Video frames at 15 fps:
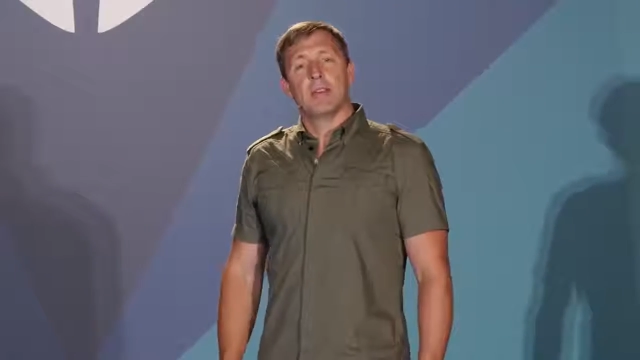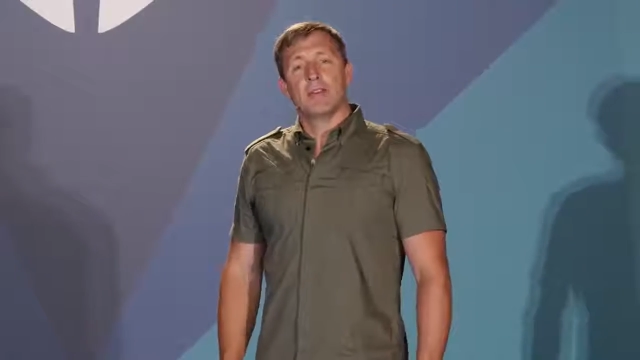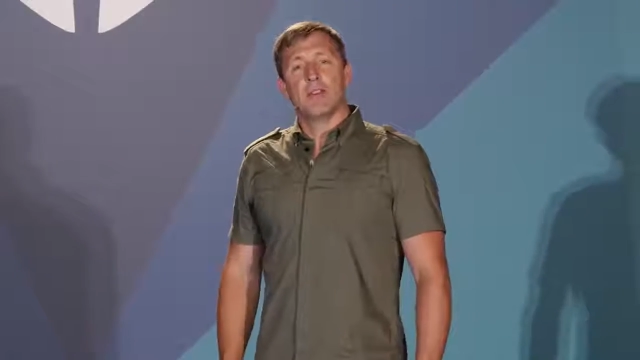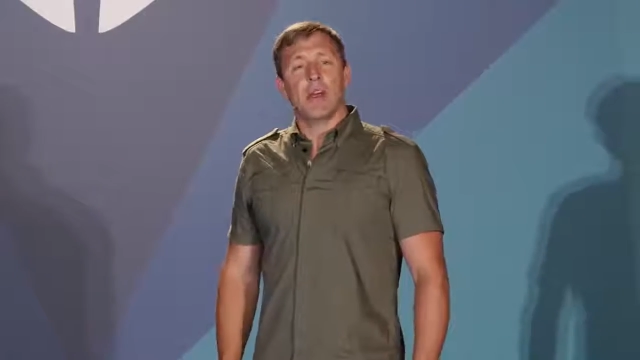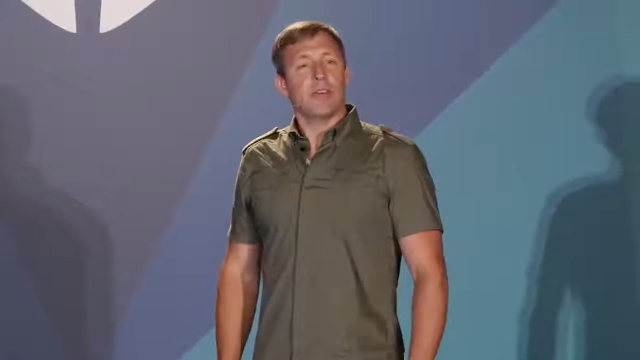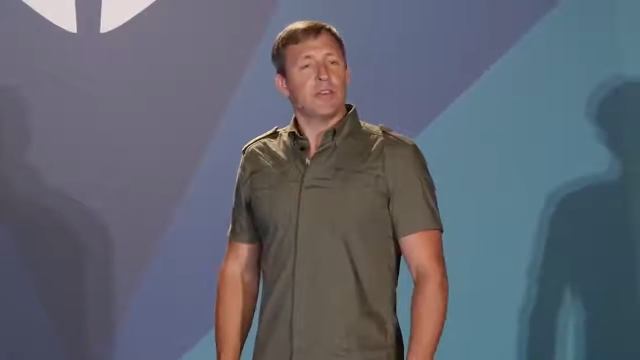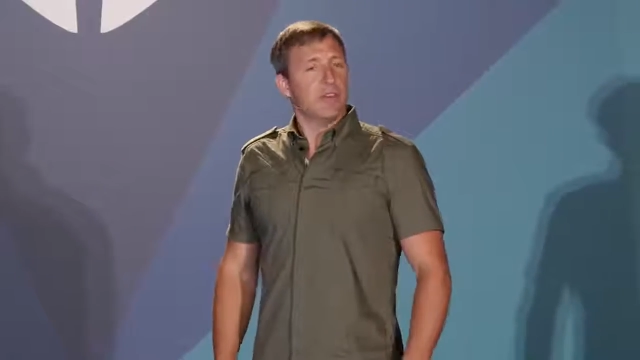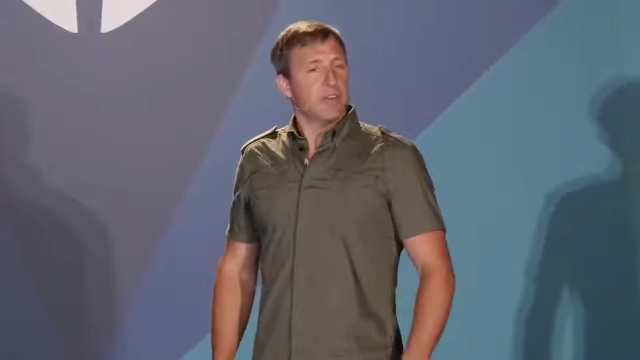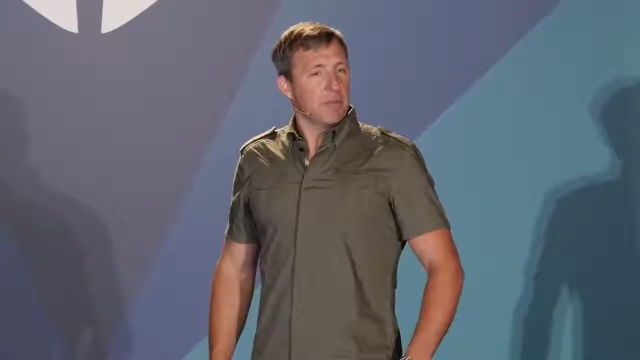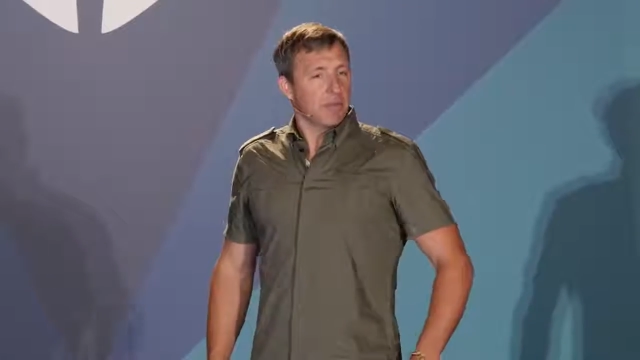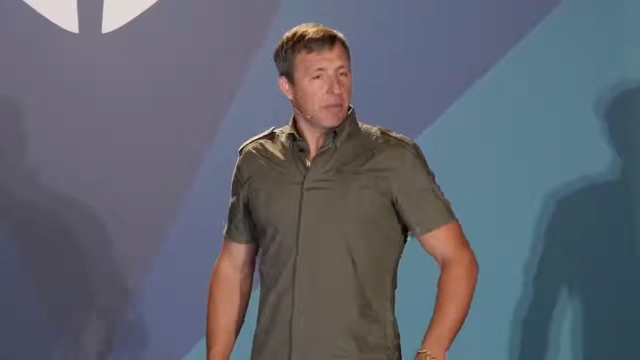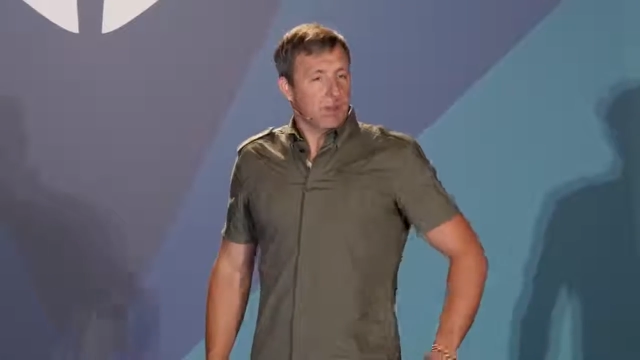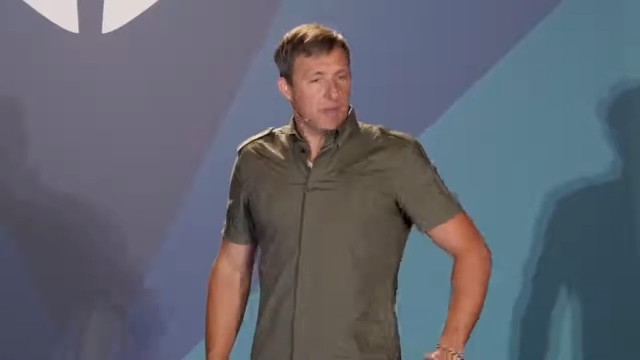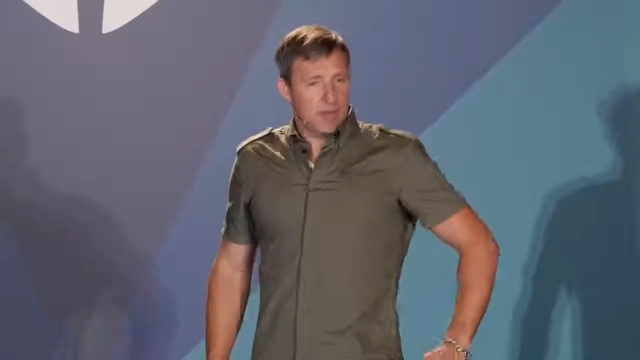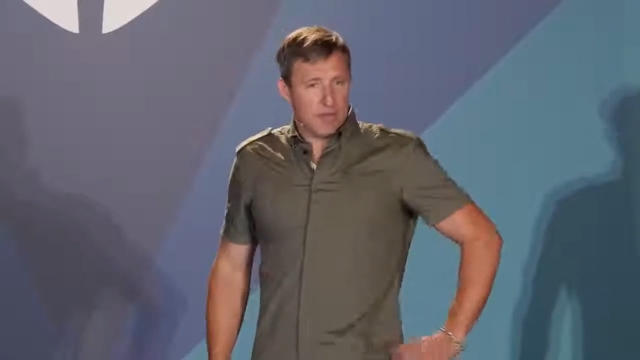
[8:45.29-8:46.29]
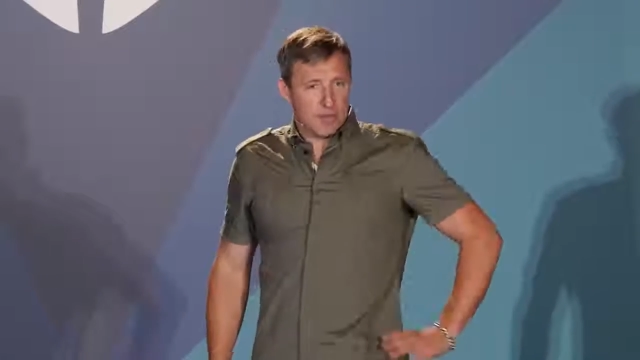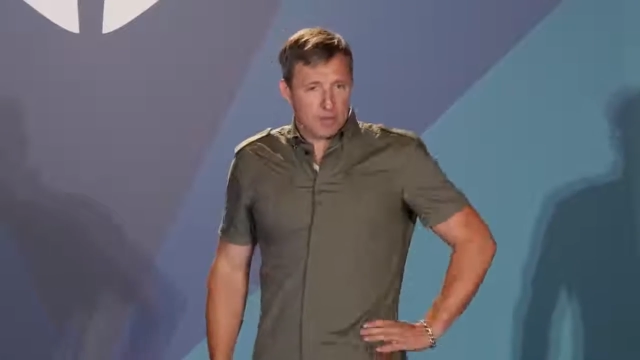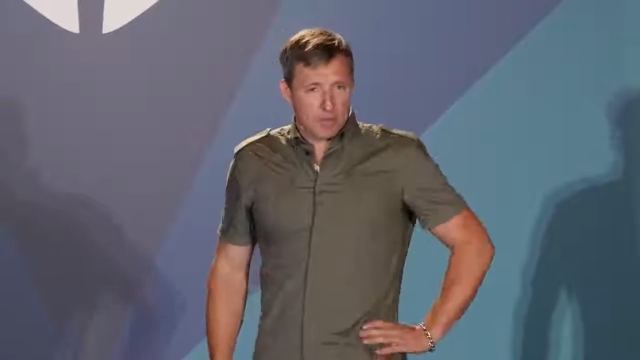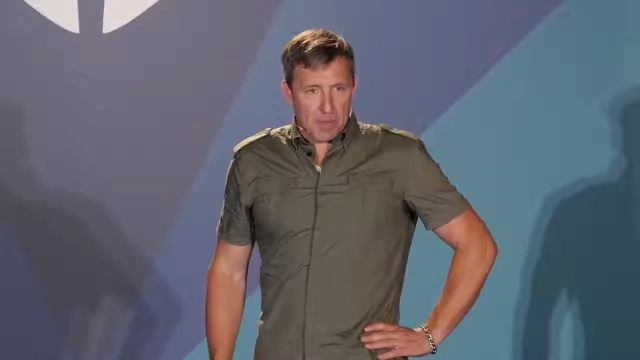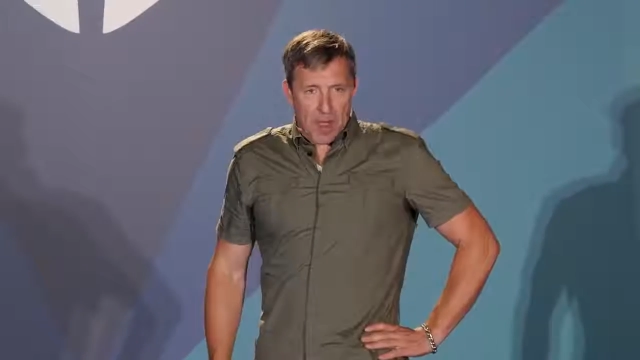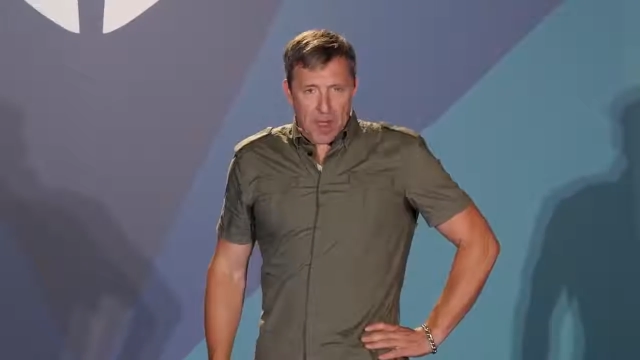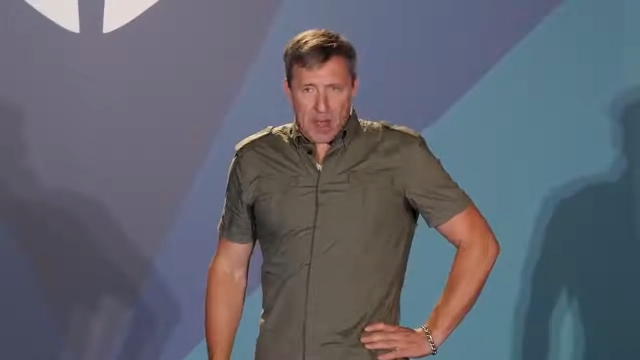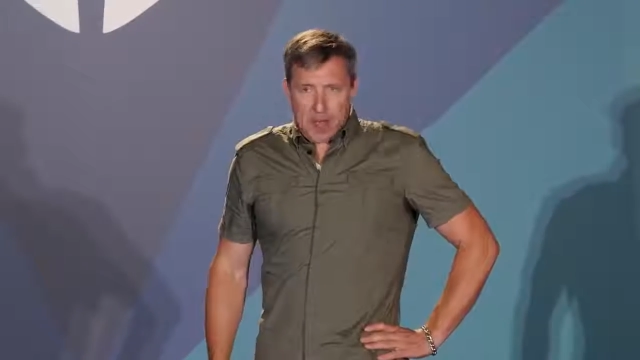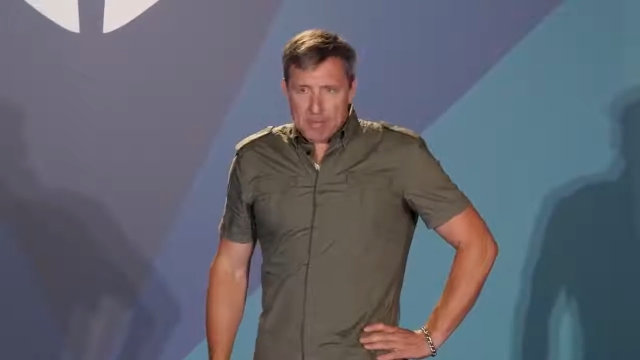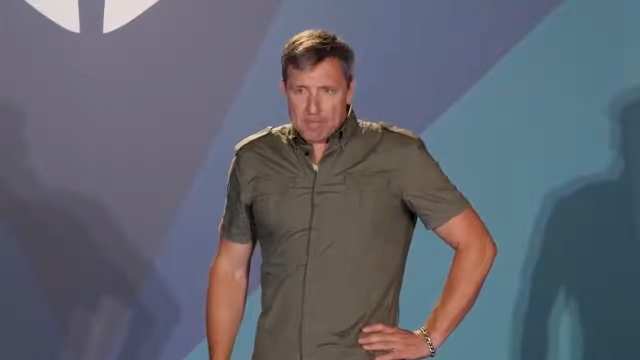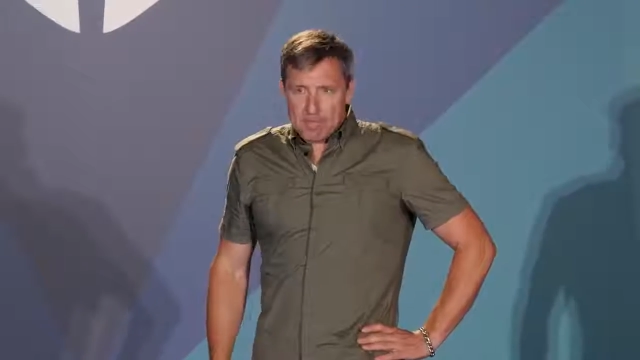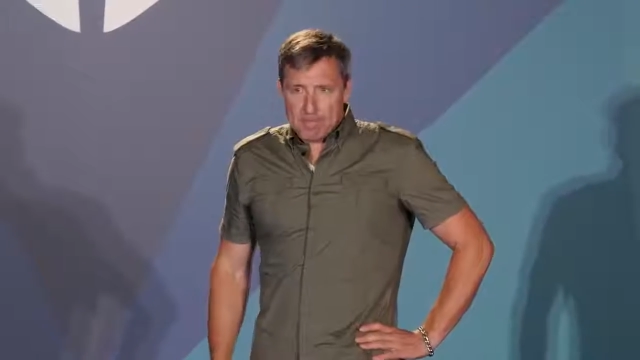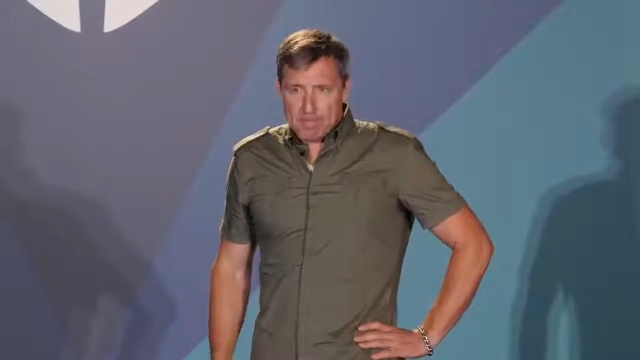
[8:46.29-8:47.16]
Chocolate chip cookies were mine.